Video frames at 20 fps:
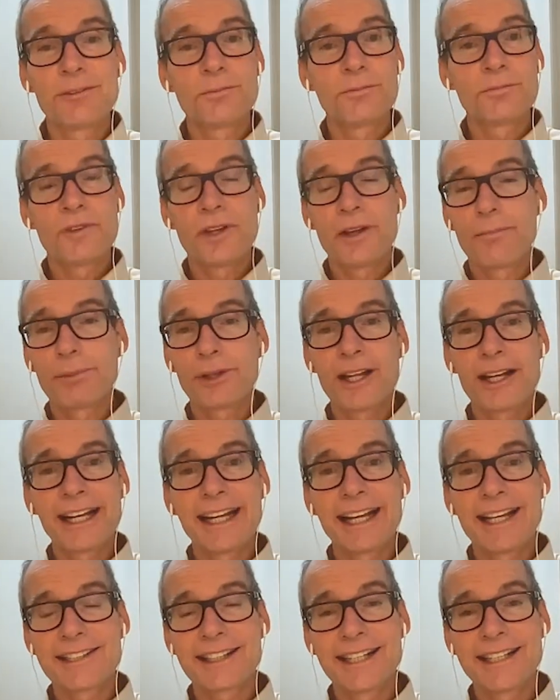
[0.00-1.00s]
The plugin
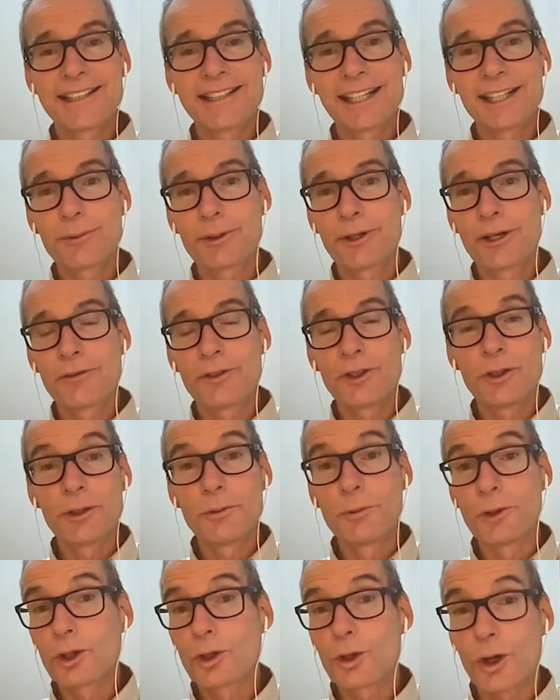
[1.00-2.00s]
has nice things where if you had
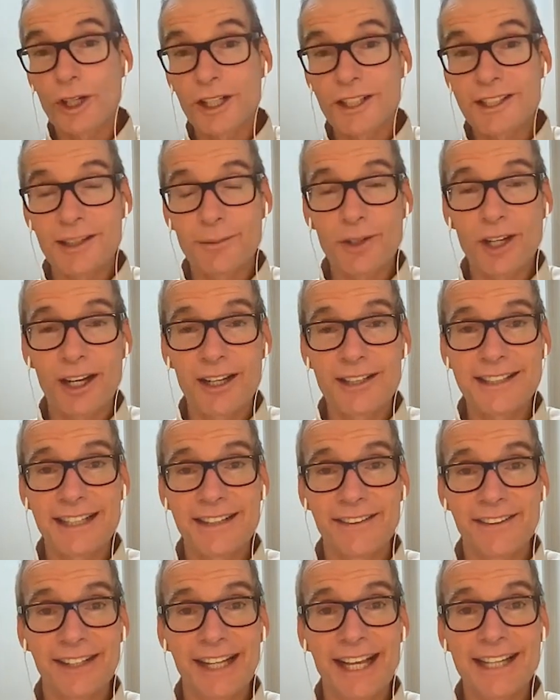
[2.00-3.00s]
recorded some content in
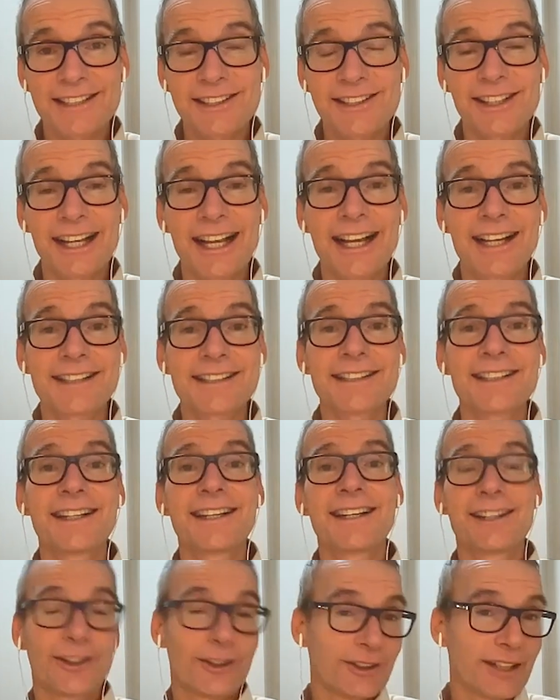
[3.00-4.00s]
the last class
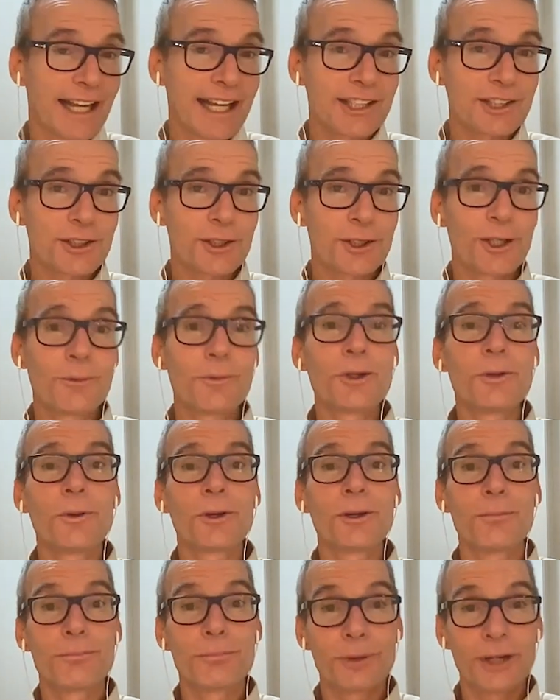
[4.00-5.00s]
or last term and you want
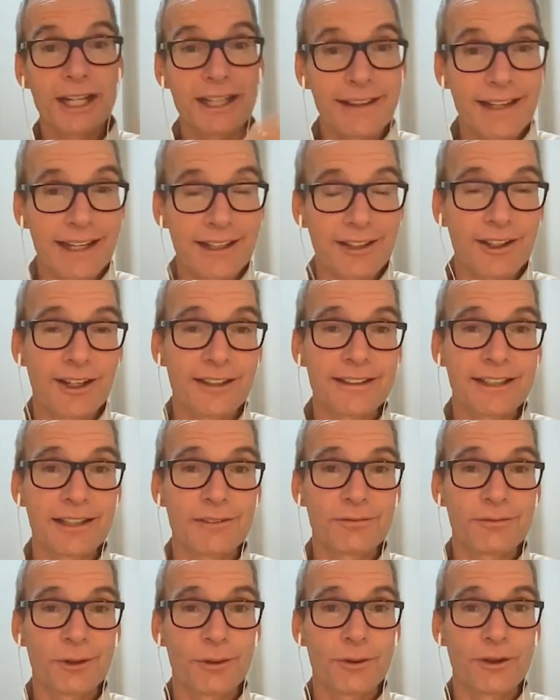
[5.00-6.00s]
to bring that content
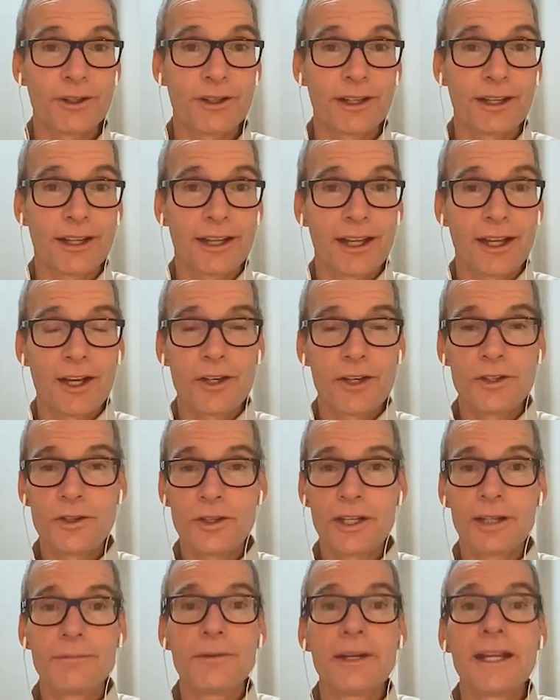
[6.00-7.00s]
forward, you
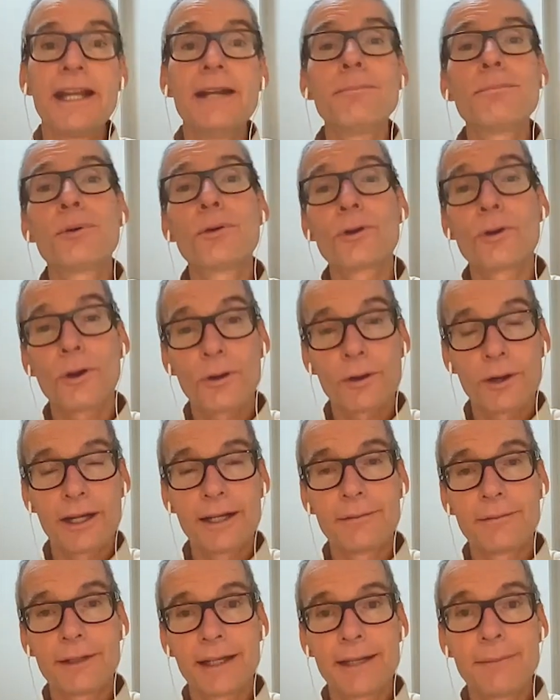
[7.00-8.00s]
can import
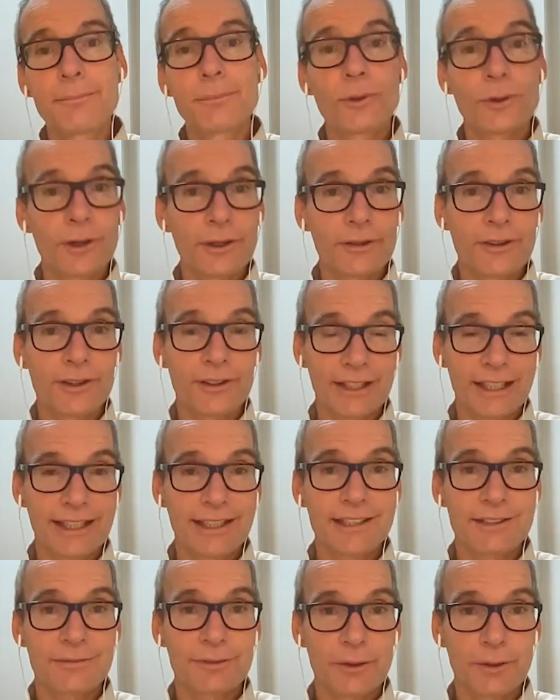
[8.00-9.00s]
import the
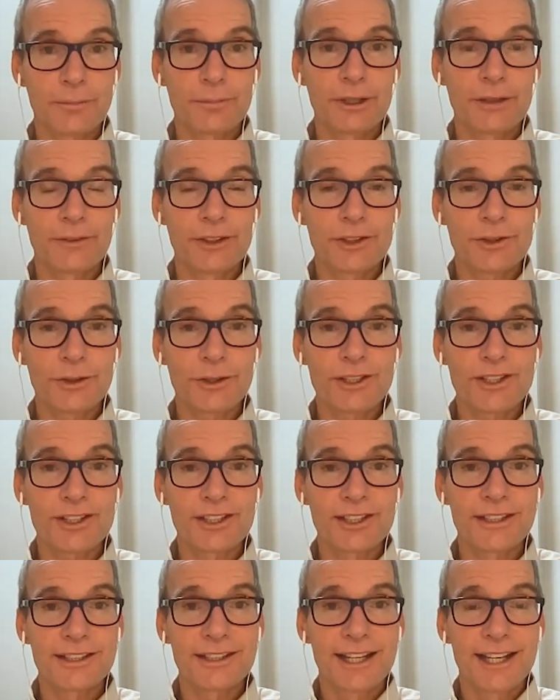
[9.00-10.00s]
links from the previous
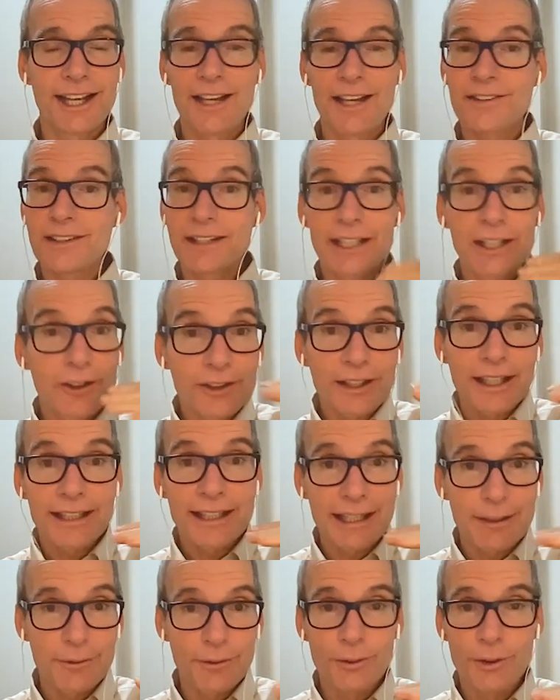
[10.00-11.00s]
courses so they look like
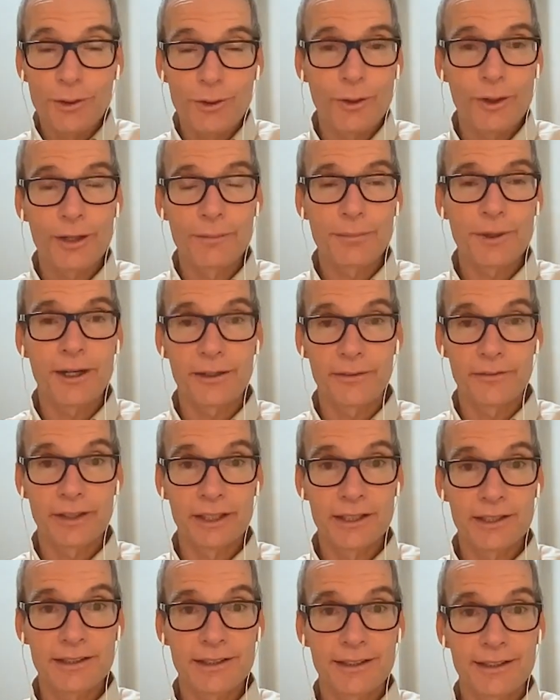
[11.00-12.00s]
they were recorded part of
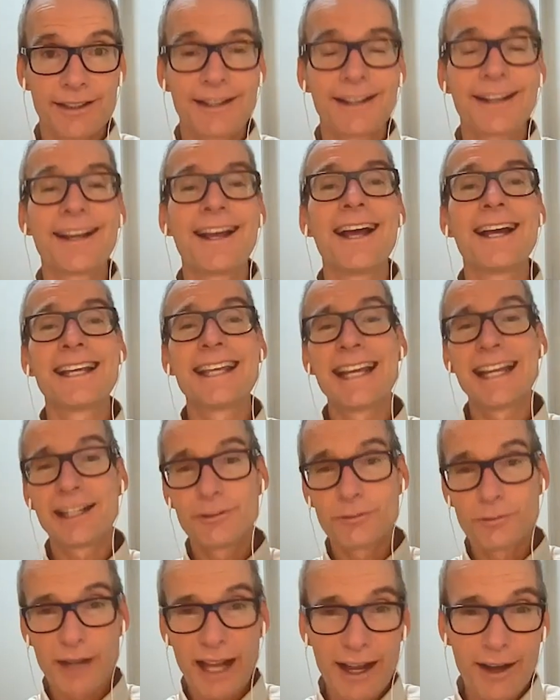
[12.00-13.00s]
this.
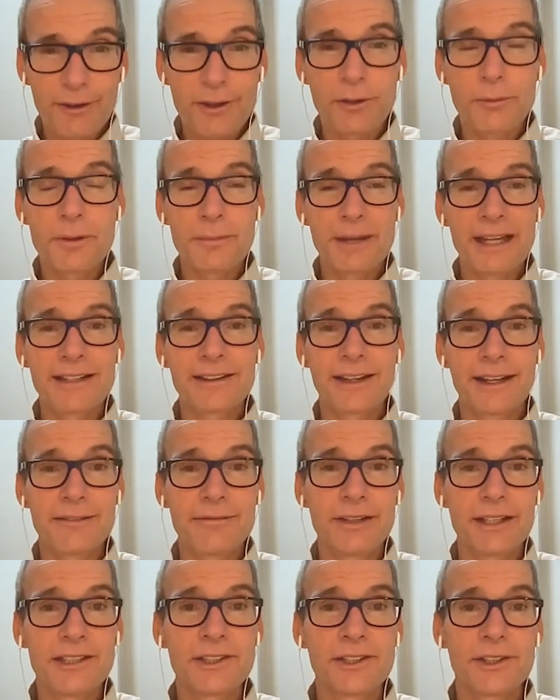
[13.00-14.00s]
Again, how can we make life
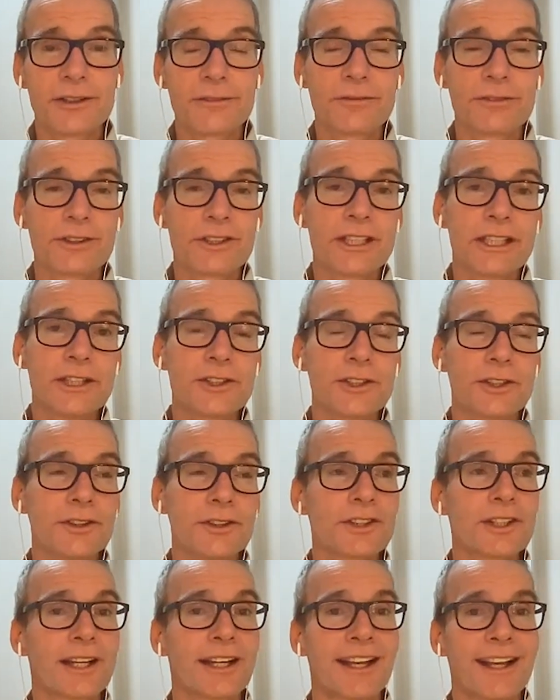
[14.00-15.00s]
easier for
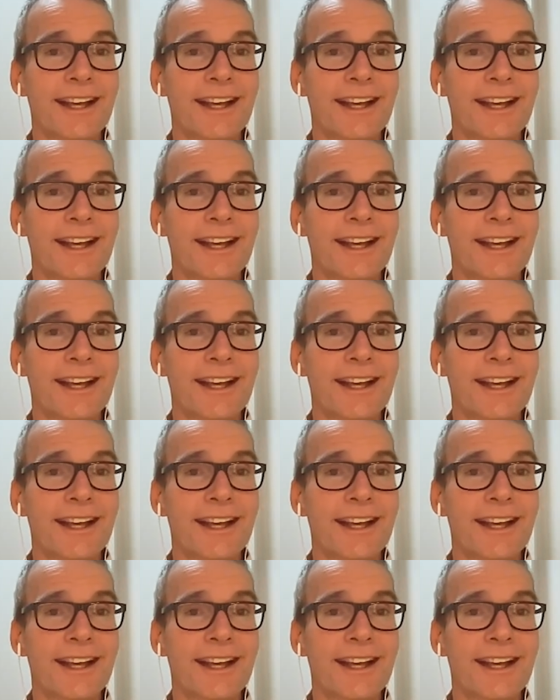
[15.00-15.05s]
teachers?